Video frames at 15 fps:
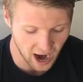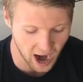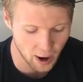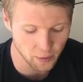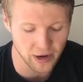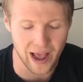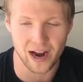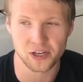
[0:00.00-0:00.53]

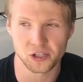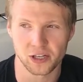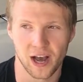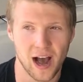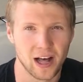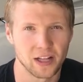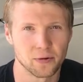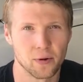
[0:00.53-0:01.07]
I would actually
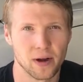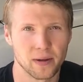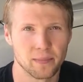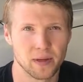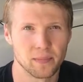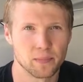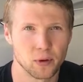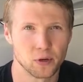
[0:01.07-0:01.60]
highly
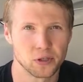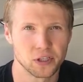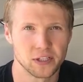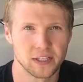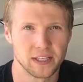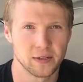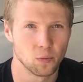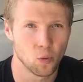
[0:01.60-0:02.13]
recommend
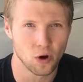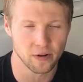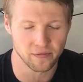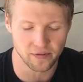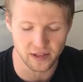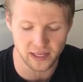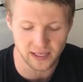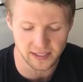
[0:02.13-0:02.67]
purchasing one
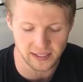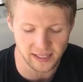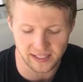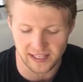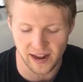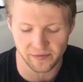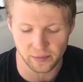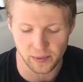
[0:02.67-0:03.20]
of these. It
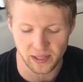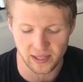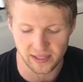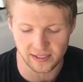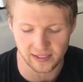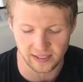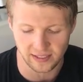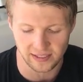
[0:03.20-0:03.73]
doesn't have to be
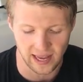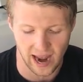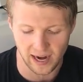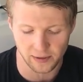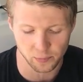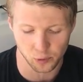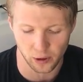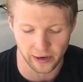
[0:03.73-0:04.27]
this
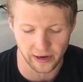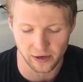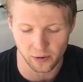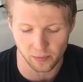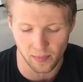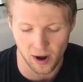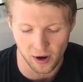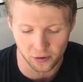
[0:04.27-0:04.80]
exact brand
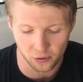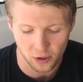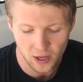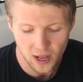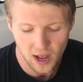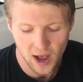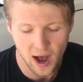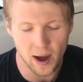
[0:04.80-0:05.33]
or model,
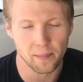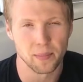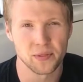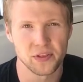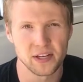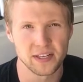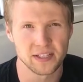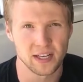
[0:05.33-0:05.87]
um,
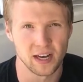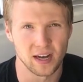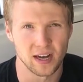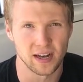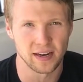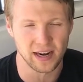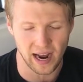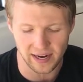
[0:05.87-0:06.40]
but these
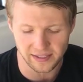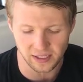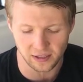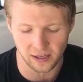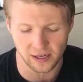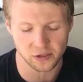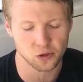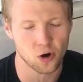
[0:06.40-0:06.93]
uh, nice
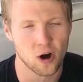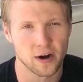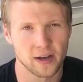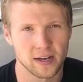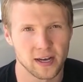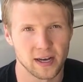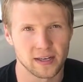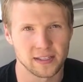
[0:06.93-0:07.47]

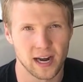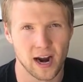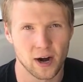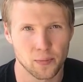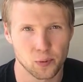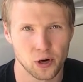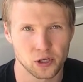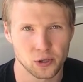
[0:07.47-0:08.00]
electronic uh,
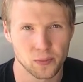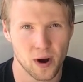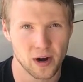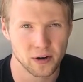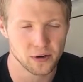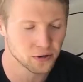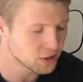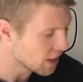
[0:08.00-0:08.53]
tire pressure
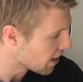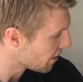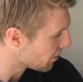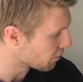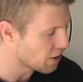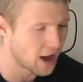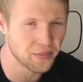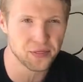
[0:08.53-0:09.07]
monitors,
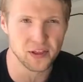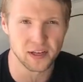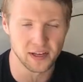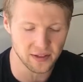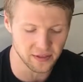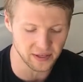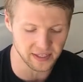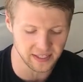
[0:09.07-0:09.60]
they're not
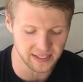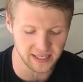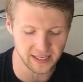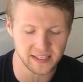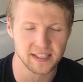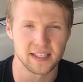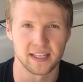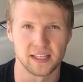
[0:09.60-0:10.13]
the, the
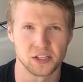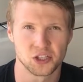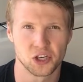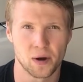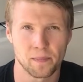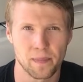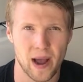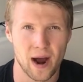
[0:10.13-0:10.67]
sticks that
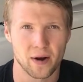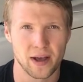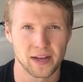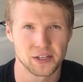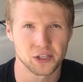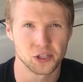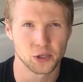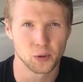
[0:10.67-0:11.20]
jump out
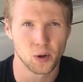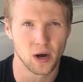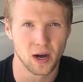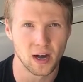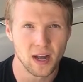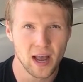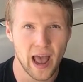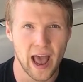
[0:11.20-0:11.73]
at you
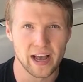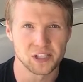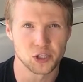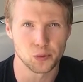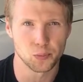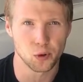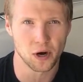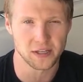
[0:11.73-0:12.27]
uh, as
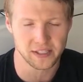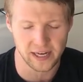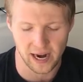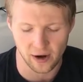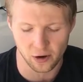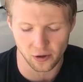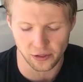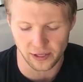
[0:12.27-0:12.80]
you press
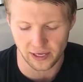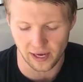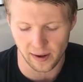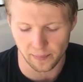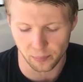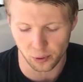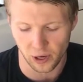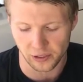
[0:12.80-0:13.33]
down on the uh,
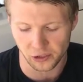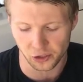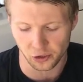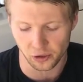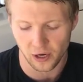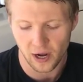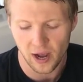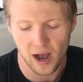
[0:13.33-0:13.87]

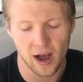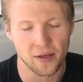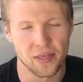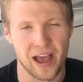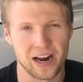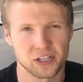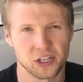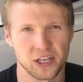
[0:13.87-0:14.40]
pressure. Uh,
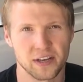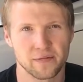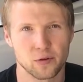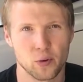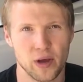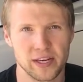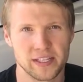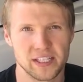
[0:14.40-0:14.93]
they actually give
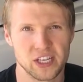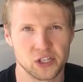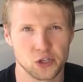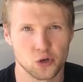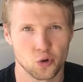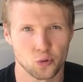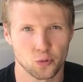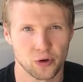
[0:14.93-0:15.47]
you a
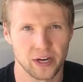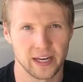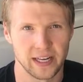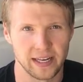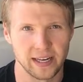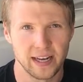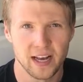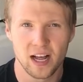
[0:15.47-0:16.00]
digital
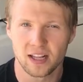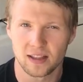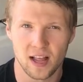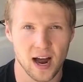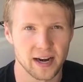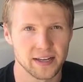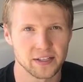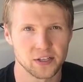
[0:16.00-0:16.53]
reading a
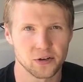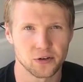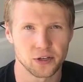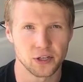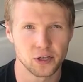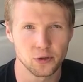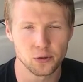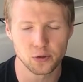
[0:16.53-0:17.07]
lot easier to
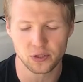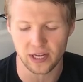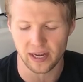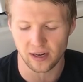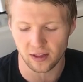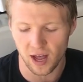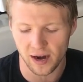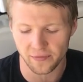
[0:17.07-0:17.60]
use,
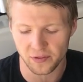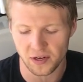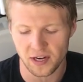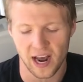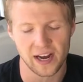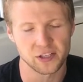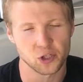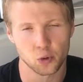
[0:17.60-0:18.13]
and a lot of the
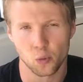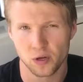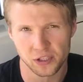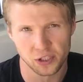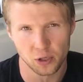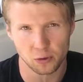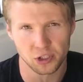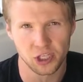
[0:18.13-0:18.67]
nicer
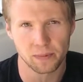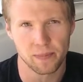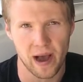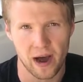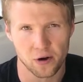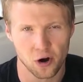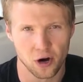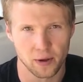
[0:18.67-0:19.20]
ones, don't cheap
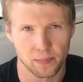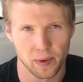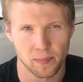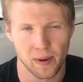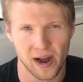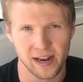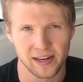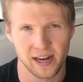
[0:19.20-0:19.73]
out on it, but
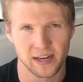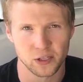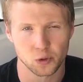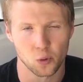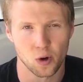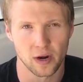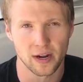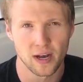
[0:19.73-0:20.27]
buy a
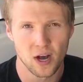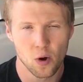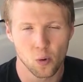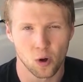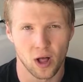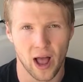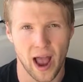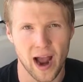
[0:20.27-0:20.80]
nice one,
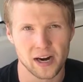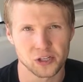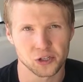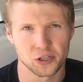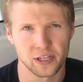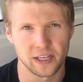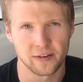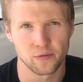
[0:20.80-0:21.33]
will
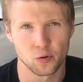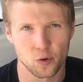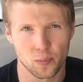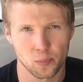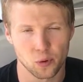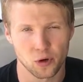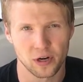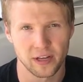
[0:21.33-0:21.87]
actually give you a
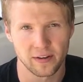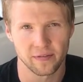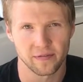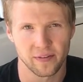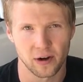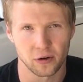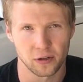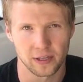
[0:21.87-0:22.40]
pretty
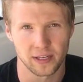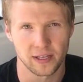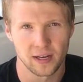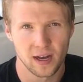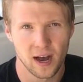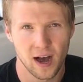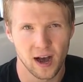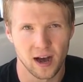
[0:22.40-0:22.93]
fairly
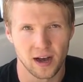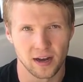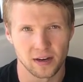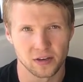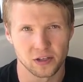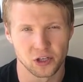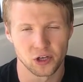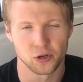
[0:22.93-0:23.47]
uh,
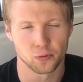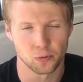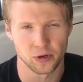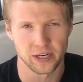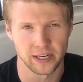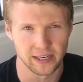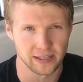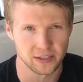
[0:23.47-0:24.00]
good
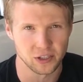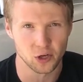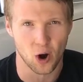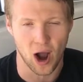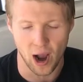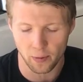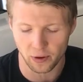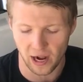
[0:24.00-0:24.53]
reading. So
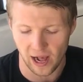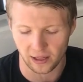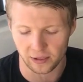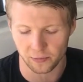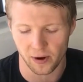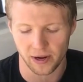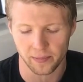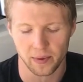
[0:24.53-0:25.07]
I would
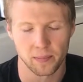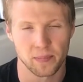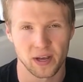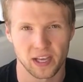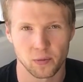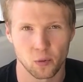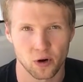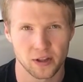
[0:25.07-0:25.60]
highly recommend
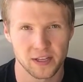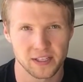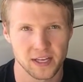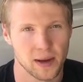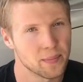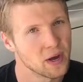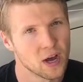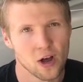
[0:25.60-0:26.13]
picking one of these
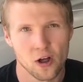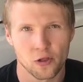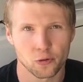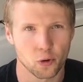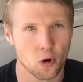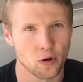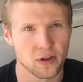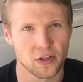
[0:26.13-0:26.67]
up
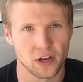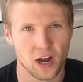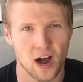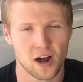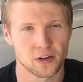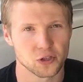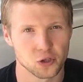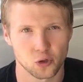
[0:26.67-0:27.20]
throw it in the
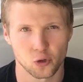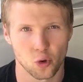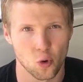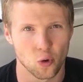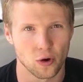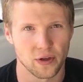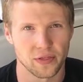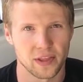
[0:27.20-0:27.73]
console
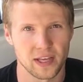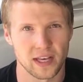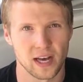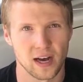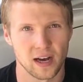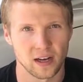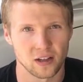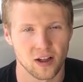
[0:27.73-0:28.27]
or in the
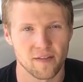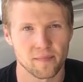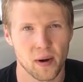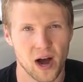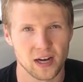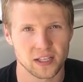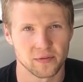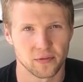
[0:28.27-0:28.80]
uh, glove
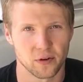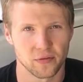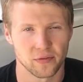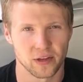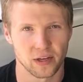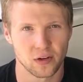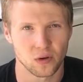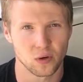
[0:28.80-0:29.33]
box of your
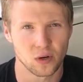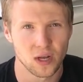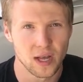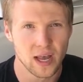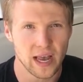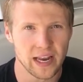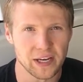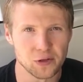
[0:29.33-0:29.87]
vehicle
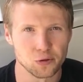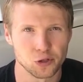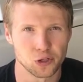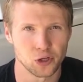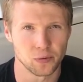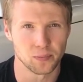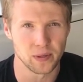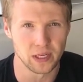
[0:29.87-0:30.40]
and you
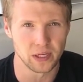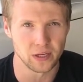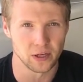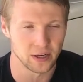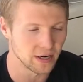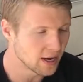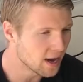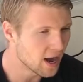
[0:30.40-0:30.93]
should be good.